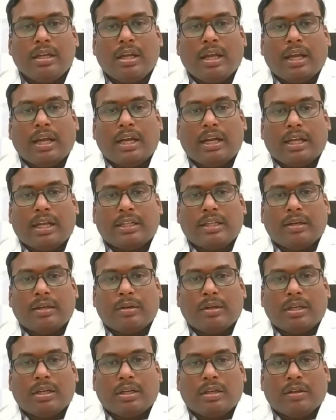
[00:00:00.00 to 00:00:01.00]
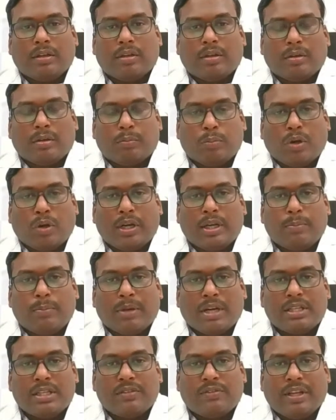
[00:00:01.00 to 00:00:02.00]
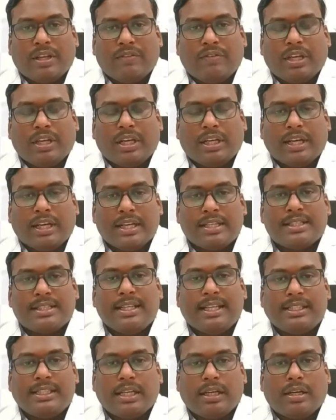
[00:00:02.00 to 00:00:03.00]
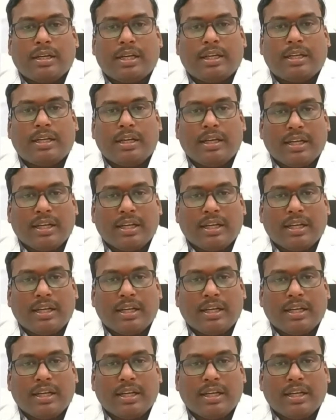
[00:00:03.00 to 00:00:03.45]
and other body parts where we gets degenerated,